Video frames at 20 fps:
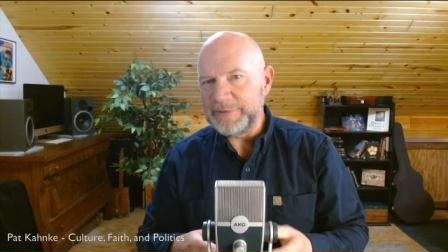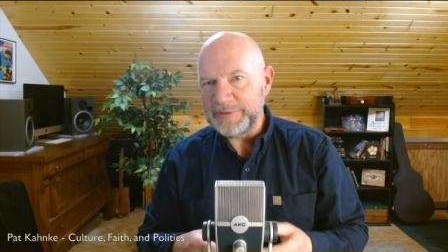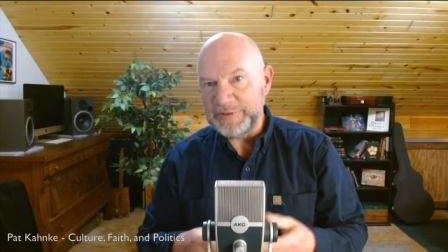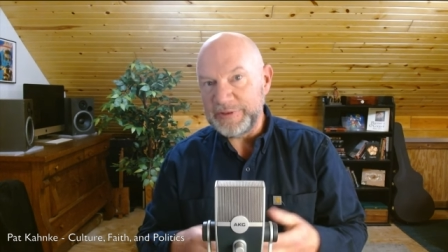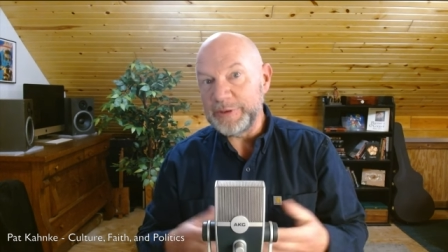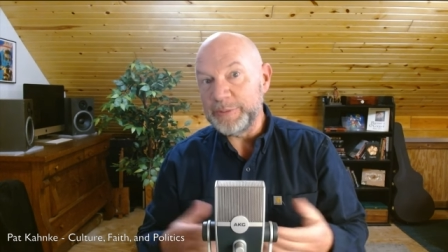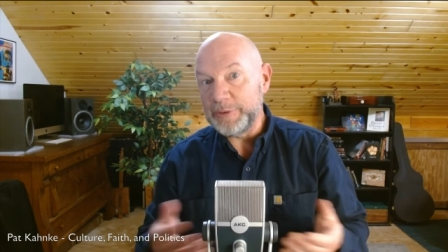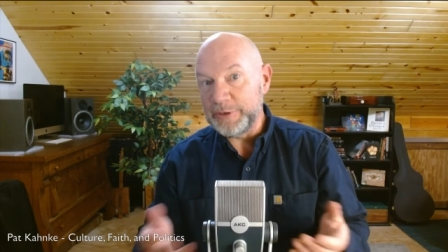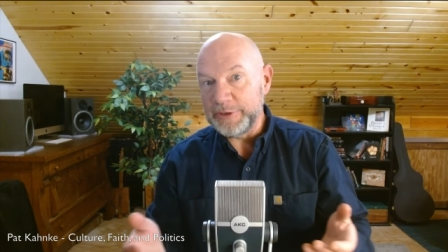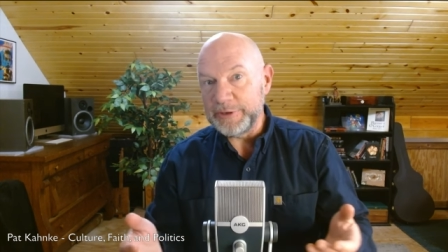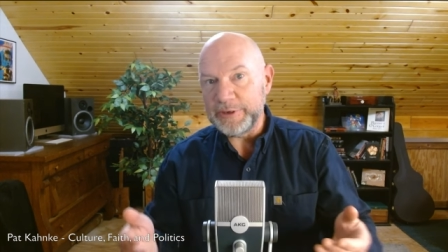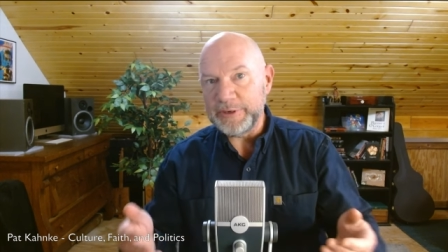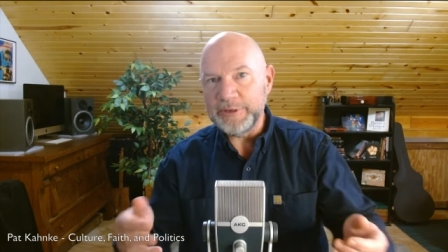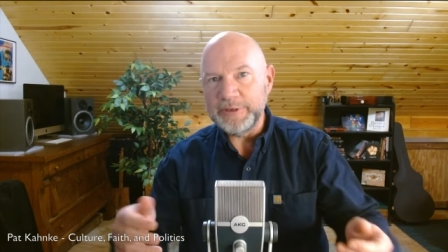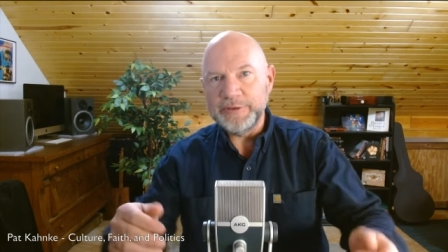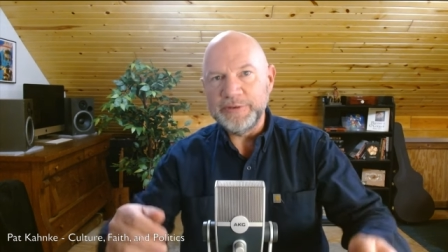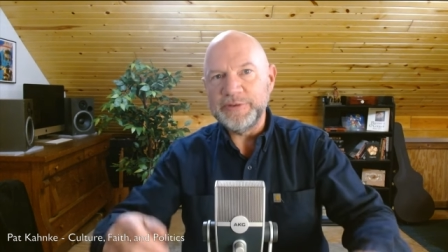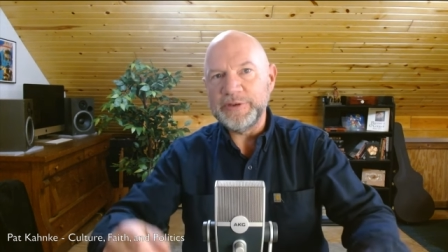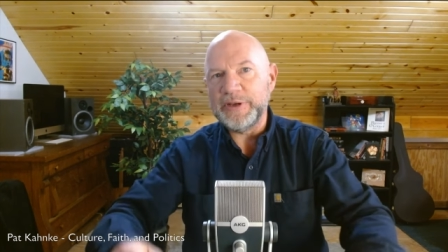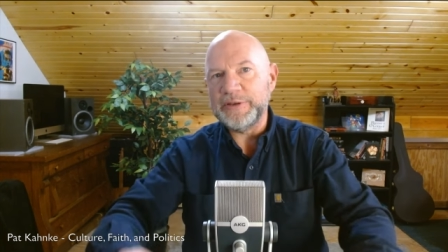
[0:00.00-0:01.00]
similar
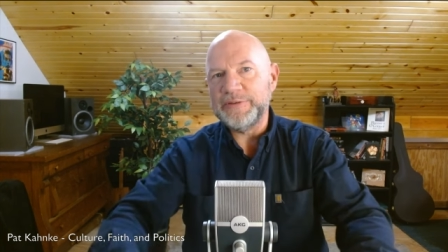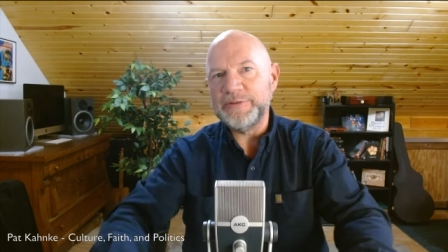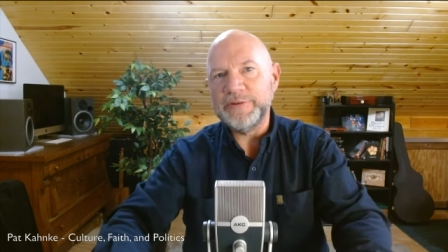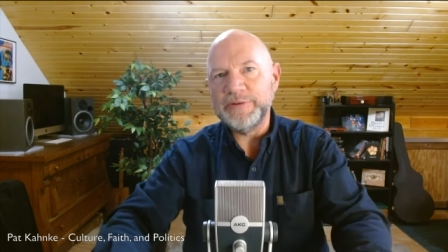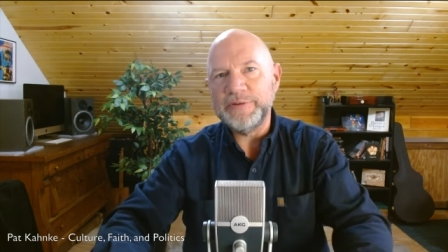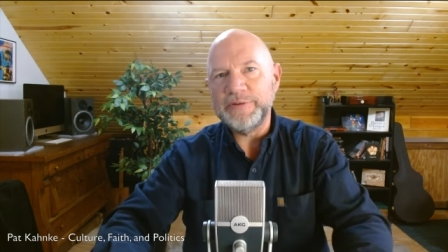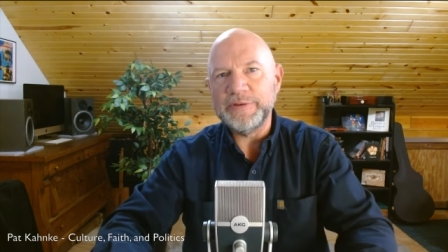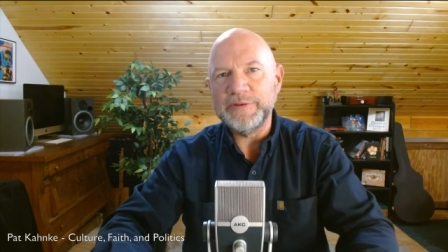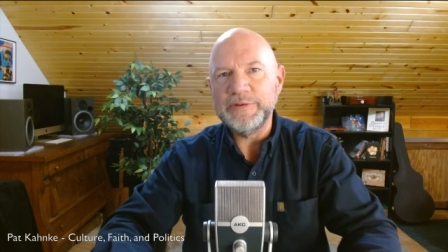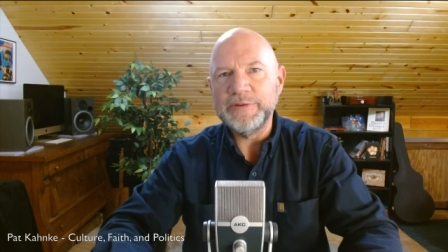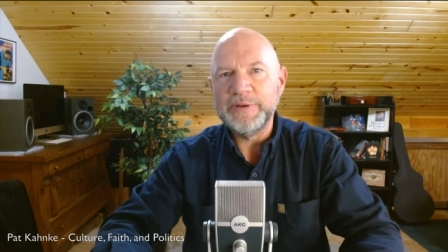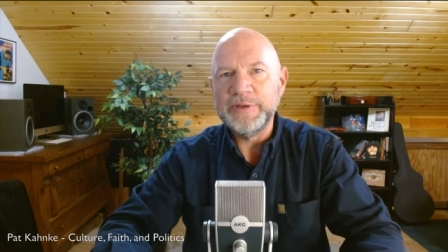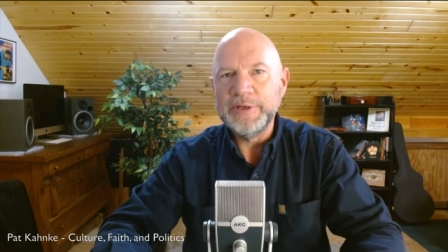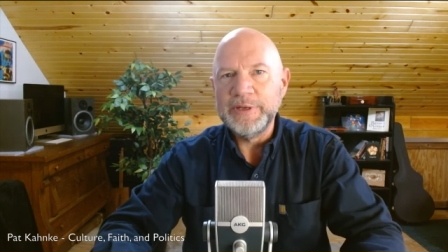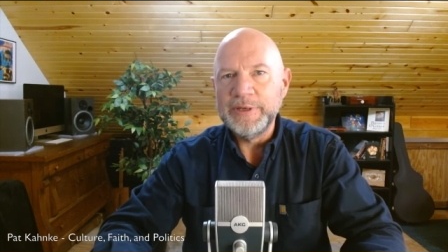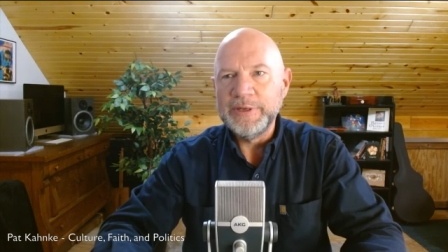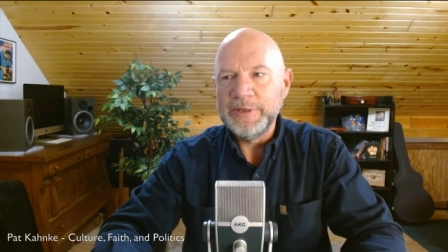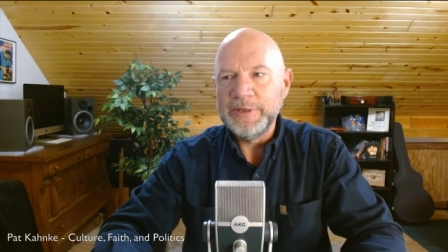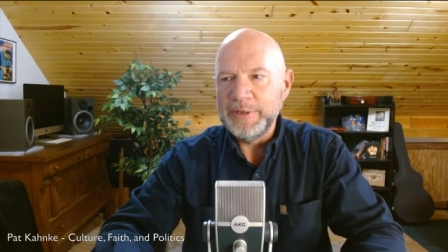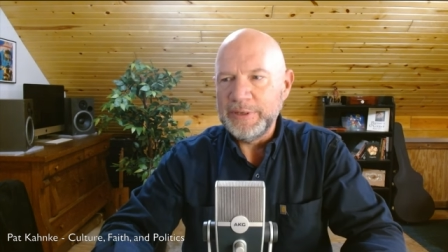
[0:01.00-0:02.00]
justices.
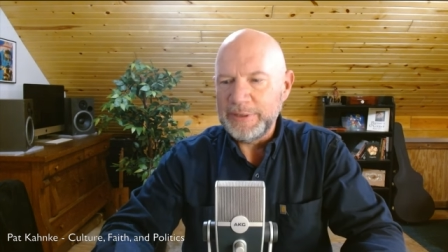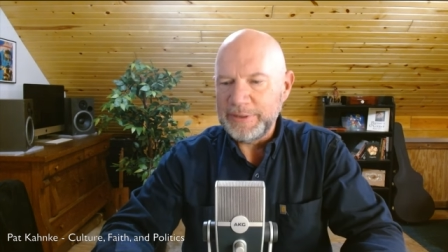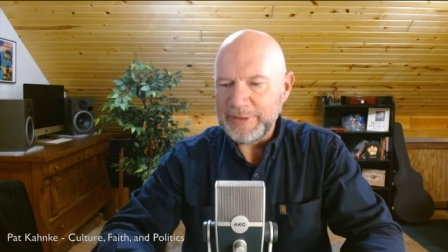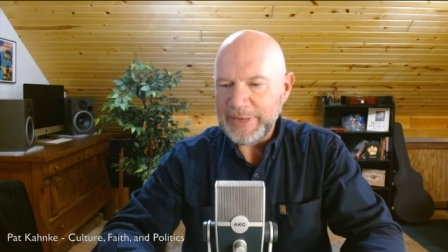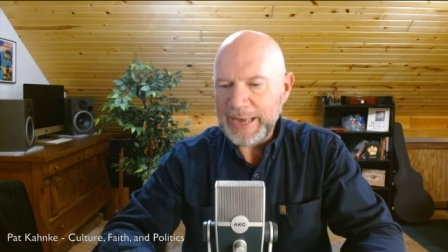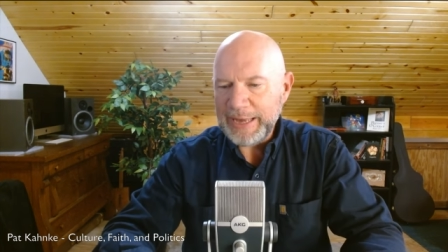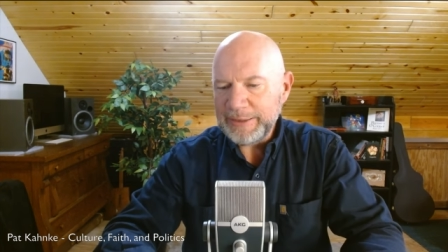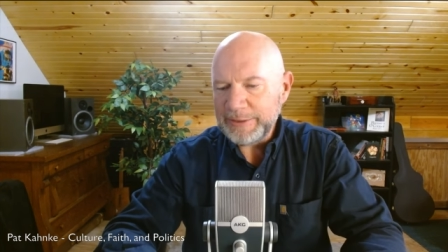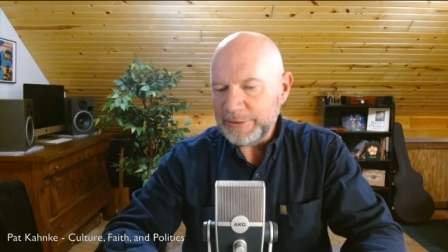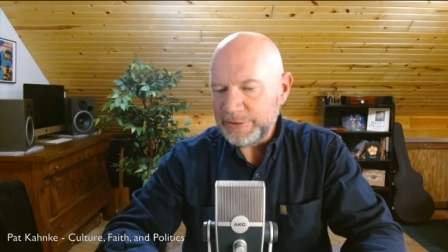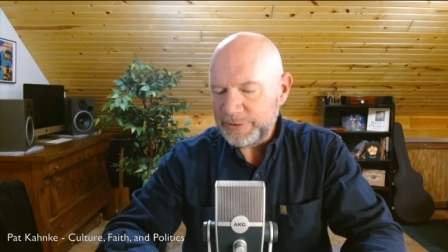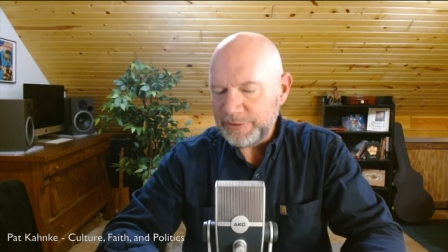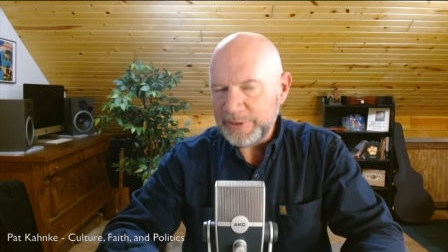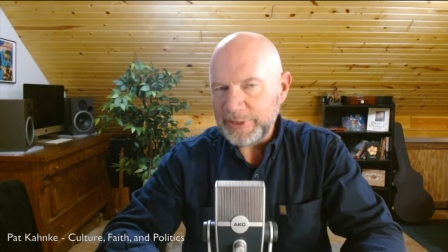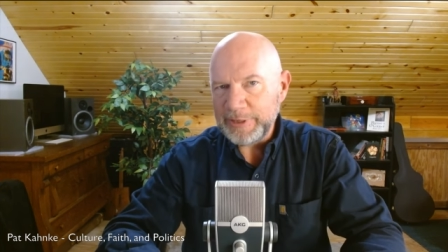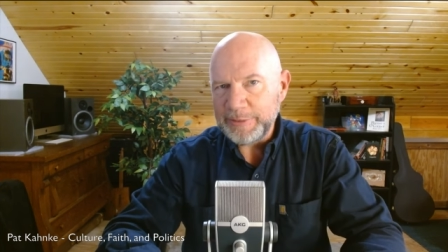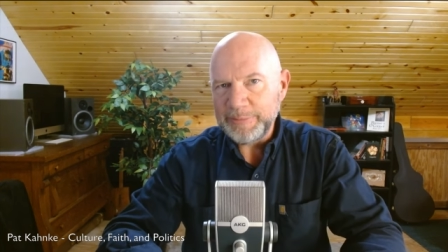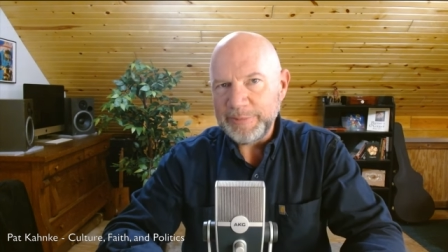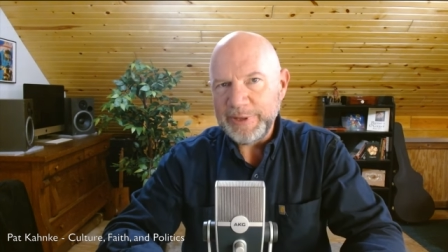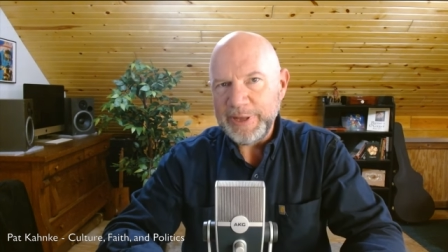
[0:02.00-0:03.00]
Donald
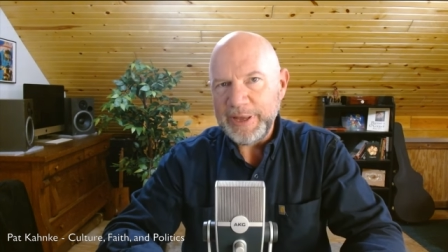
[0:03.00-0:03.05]
Trump